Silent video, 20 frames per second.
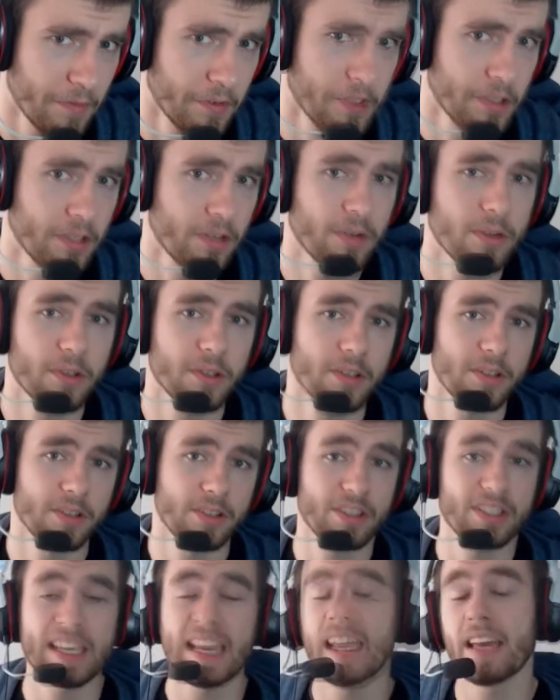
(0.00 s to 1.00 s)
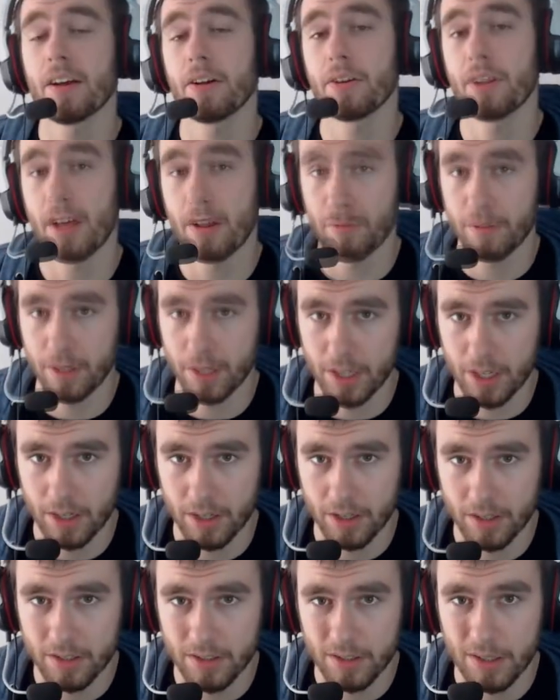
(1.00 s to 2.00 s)
you know, or a scaled elven
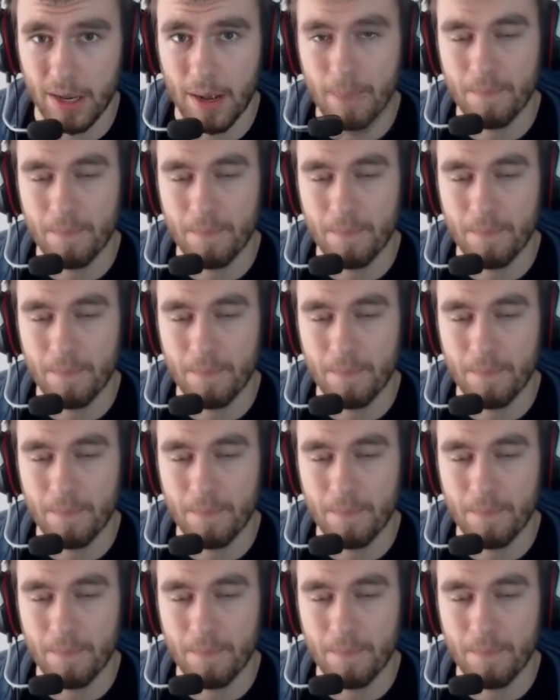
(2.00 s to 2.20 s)
cuirass.